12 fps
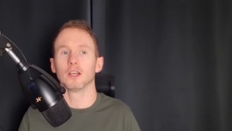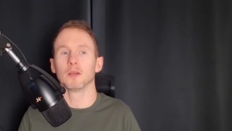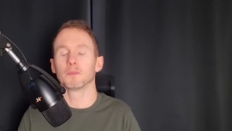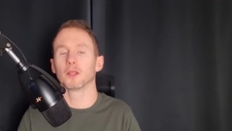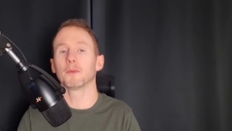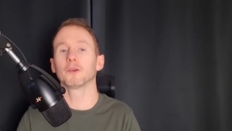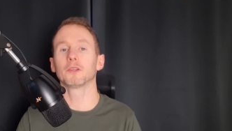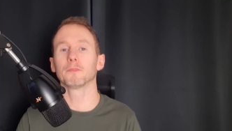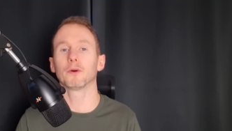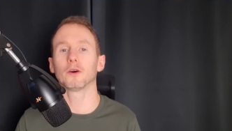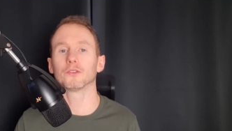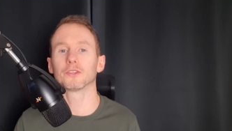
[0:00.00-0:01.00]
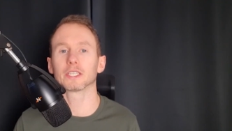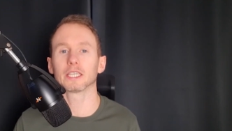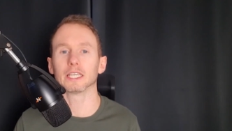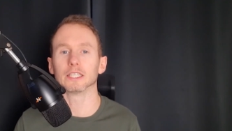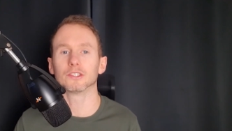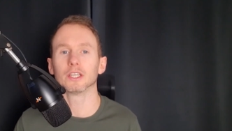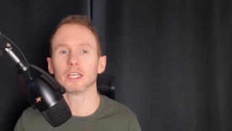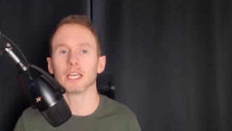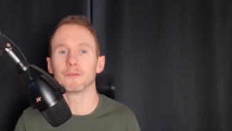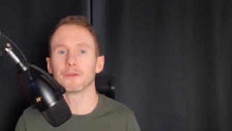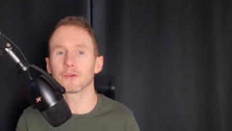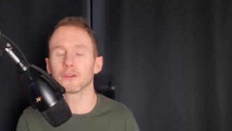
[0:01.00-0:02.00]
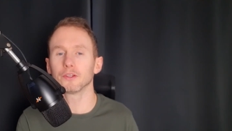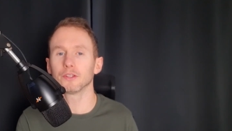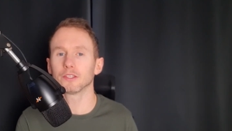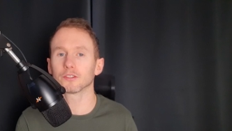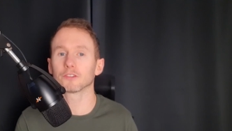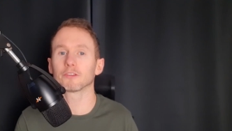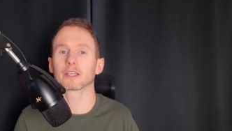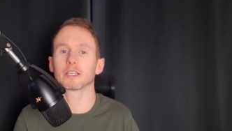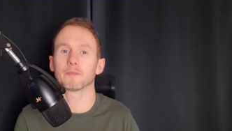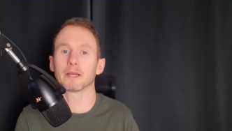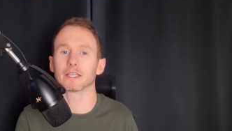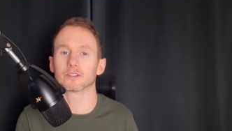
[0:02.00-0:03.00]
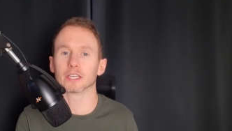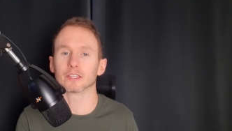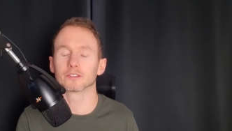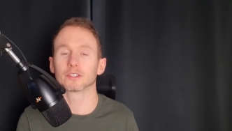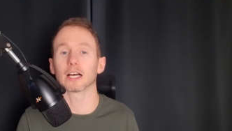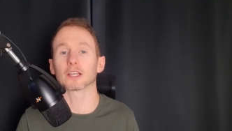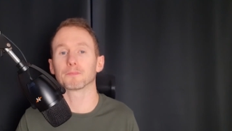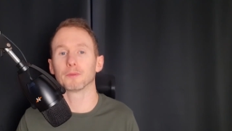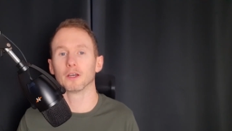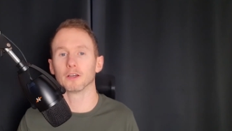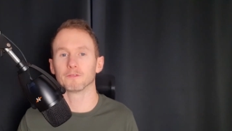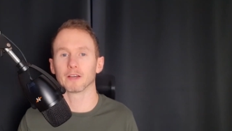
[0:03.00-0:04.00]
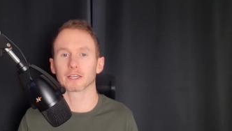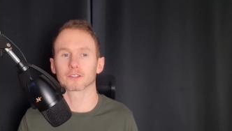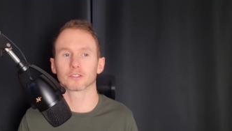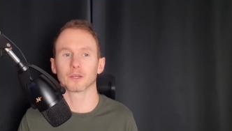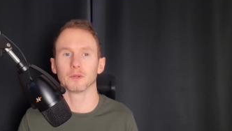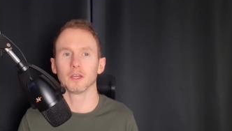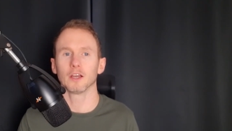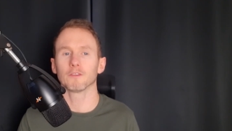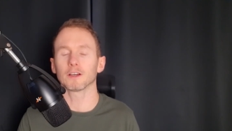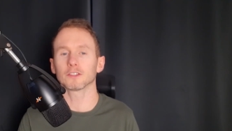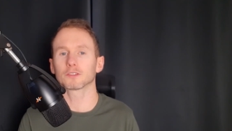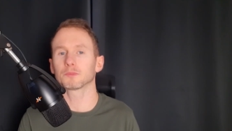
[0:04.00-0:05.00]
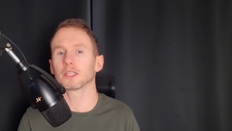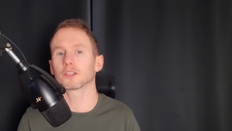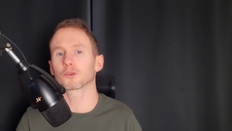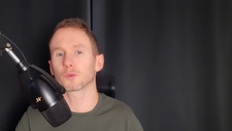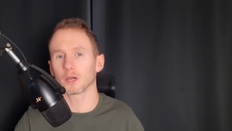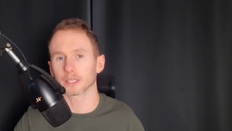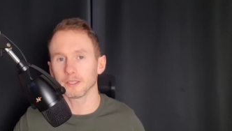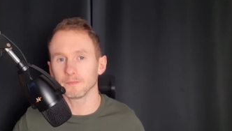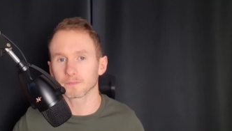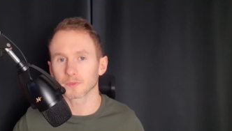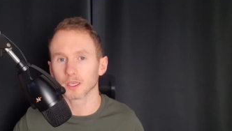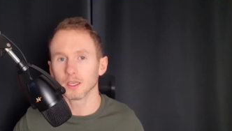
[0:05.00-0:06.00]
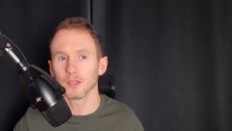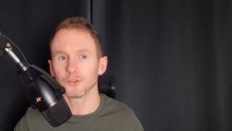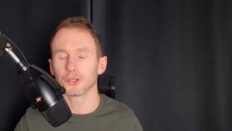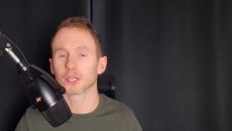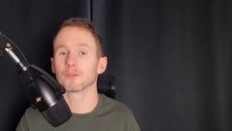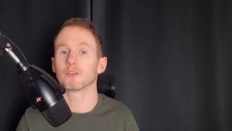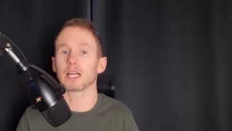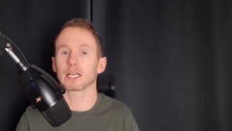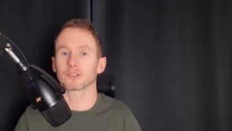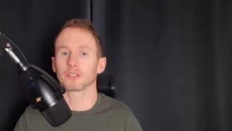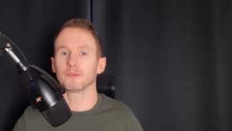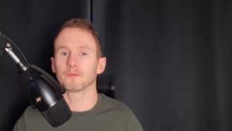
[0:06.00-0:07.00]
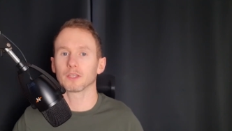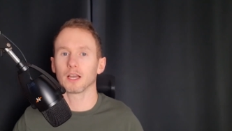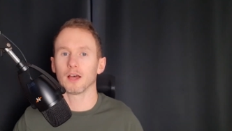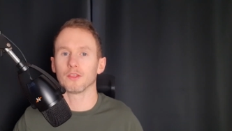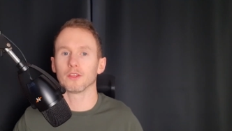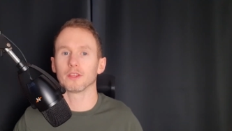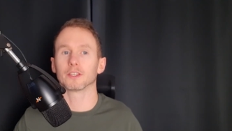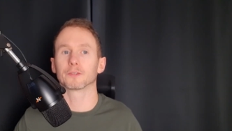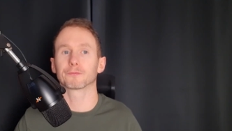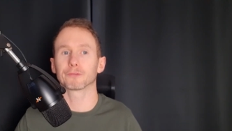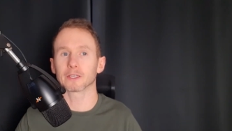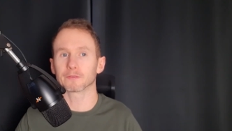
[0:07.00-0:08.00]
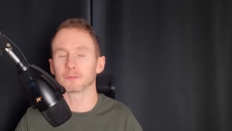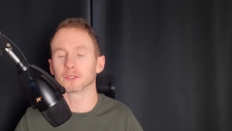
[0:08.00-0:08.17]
But the most important thing is, if you can do this on a regular basis, that's perfect. So find somewhere that's quiet, that you can relax in, and that is free from